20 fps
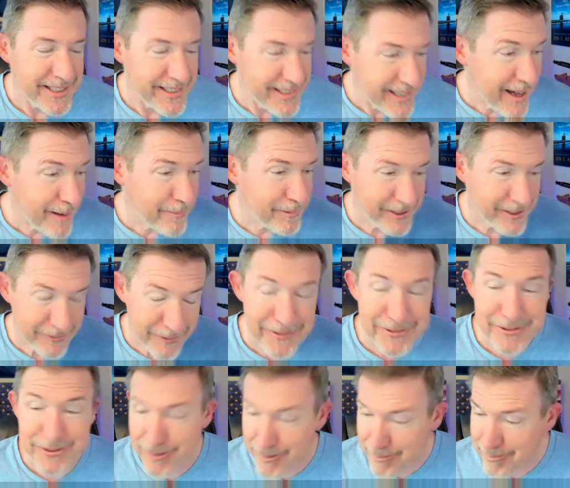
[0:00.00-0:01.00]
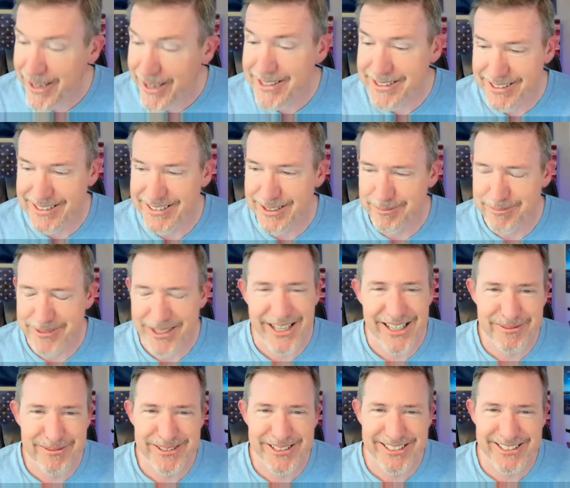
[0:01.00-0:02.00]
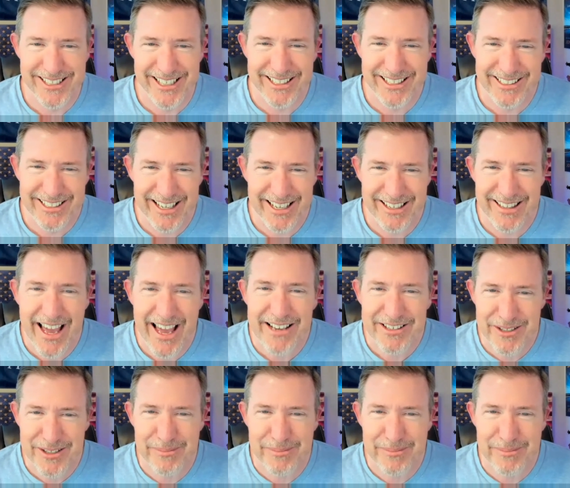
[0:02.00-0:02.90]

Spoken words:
Yeah, but they're also amazing sometimes. And that to